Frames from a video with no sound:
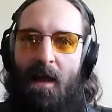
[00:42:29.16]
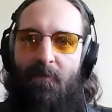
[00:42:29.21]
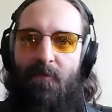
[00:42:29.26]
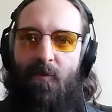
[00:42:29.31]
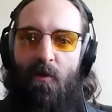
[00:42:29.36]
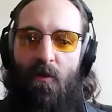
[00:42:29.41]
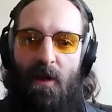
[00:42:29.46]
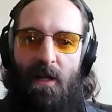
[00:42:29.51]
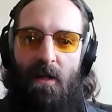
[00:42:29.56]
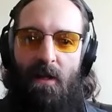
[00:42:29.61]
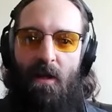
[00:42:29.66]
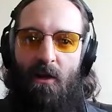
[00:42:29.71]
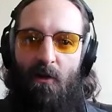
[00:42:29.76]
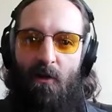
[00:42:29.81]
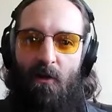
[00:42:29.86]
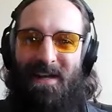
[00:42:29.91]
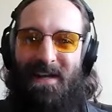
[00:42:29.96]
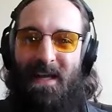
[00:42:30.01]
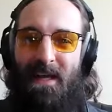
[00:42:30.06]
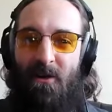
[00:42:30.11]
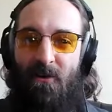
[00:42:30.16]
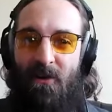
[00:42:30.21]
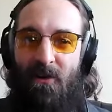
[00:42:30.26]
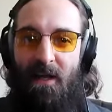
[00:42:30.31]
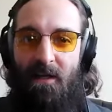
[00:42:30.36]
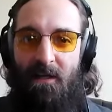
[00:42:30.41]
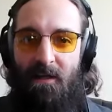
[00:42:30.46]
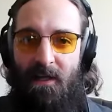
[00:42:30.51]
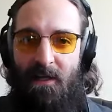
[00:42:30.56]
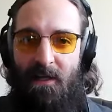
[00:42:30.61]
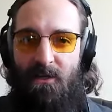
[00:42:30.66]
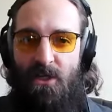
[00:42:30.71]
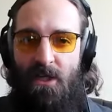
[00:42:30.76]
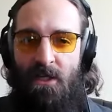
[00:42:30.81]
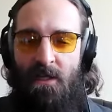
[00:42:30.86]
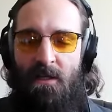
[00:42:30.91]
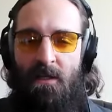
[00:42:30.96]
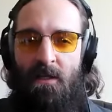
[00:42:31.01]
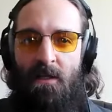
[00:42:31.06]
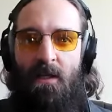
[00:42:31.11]
have a great internet
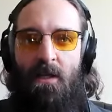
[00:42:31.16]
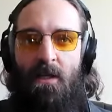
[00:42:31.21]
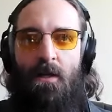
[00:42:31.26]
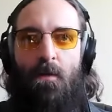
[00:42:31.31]
connection,